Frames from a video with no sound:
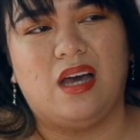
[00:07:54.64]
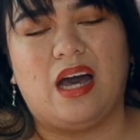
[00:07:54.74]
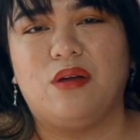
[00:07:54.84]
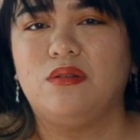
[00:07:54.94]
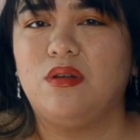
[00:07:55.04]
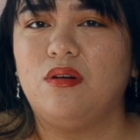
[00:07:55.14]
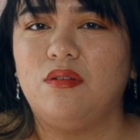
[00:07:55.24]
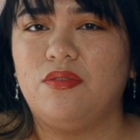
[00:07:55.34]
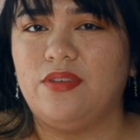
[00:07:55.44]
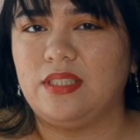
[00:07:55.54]
I don't
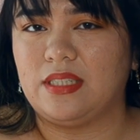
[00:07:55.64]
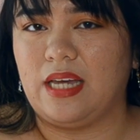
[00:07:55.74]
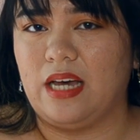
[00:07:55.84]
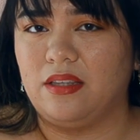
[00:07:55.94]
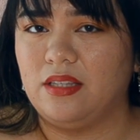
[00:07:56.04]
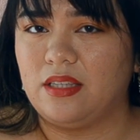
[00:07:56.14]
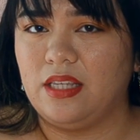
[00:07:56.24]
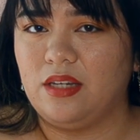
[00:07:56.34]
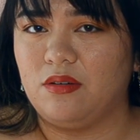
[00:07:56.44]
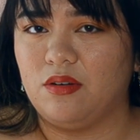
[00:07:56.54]
know if it's a Catholic
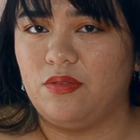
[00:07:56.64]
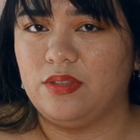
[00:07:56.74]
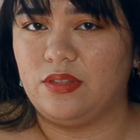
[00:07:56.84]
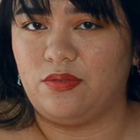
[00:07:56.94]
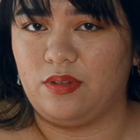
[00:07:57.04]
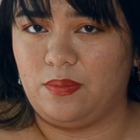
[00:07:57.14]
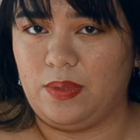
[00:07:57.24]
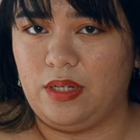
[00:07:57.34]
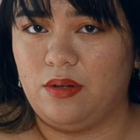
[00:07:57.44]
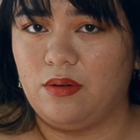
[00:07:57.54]
thing or if it's a
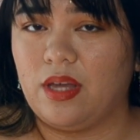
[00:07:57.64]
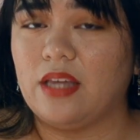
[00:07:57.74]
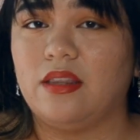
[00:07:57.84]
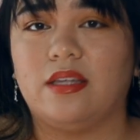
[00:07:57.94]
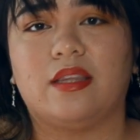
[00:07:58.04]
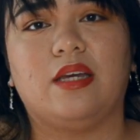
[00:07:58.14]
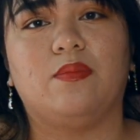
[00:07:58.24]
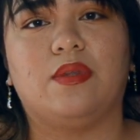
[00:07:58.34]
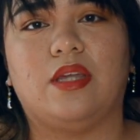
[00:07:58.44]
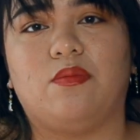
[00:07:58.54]
Filipino Catholic
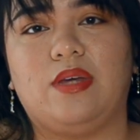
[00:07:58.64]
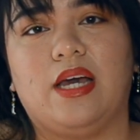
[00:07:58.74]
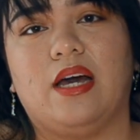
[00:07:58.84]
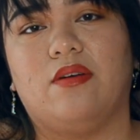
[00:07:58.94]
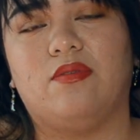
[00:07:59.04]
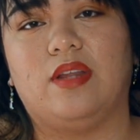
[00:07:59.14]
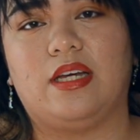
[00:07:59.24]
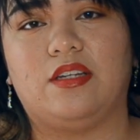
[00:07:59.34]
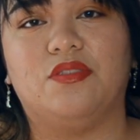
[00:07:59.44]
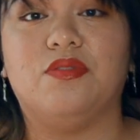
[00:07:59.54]
thing, but then we have
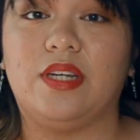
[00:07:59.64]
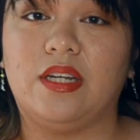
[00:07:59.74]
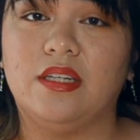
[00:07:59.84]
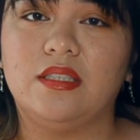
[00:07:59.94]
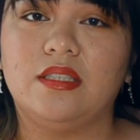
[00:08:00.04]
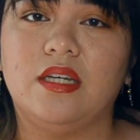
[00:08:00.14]
like novenas,